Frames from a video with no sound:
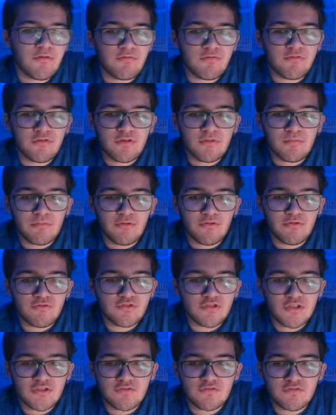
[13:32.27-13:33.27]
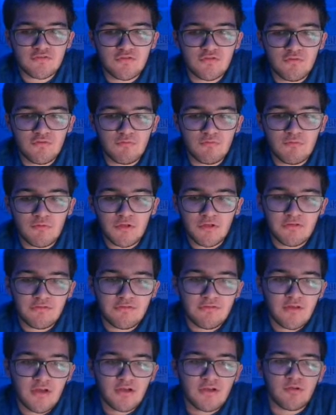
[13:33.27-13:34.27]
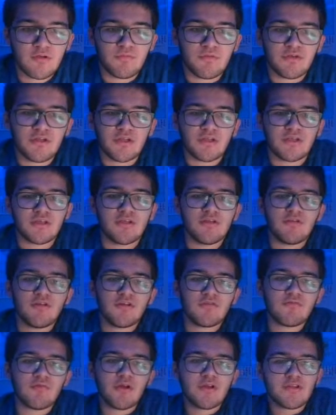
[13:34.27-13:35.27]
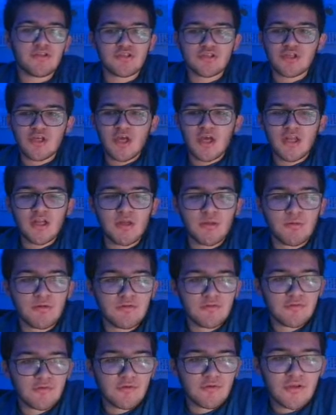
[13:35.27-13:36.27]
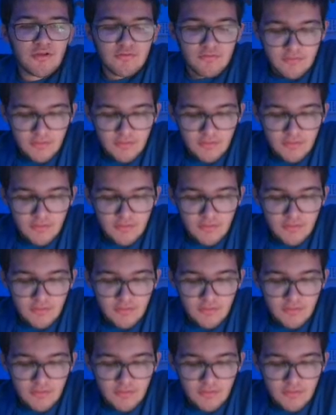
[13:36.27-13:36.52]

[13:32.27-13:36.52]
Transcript: is that the Blue Jays do really suck in open day. Can you guys write in the chat? I want to see what you guys